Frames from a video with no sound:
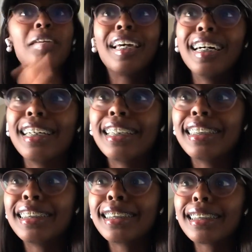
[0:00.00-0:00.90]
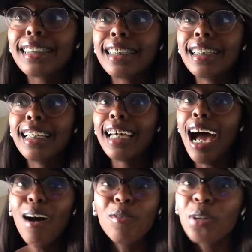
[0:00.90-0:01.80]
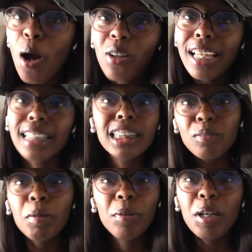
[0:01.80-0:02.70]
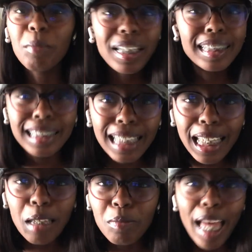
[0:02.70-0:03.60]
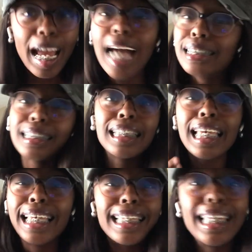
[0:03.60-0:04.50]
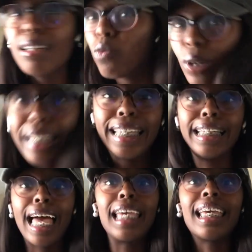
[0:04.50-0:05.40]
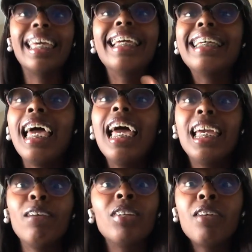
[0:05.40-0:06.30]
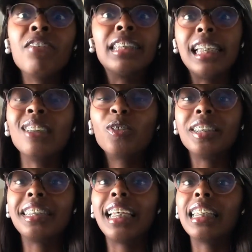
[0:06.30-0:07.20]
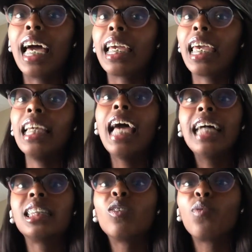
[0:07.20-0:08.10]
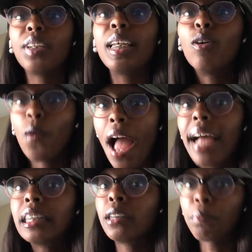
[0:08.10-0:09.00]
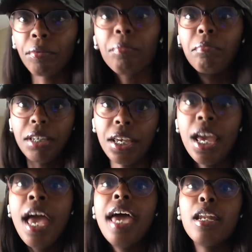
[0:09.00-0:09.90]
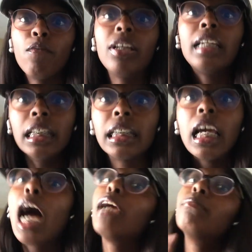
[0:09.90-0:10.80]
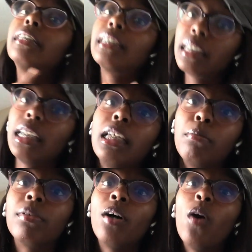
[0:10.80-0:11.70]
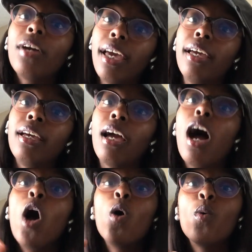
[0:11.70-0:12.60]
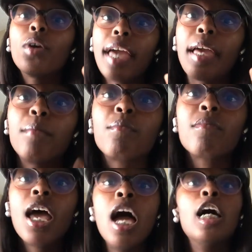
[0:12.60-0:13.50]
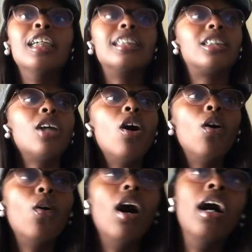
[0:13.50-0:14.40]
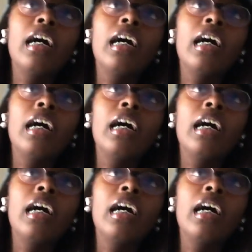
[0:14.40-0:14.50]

because I don't know, like it just be putting me to sleep. Like I just can't get with it. Like it, even if it's interesting, like it has to really grasp me. And if it doesn't, I'm asleep. Okay? Okay. So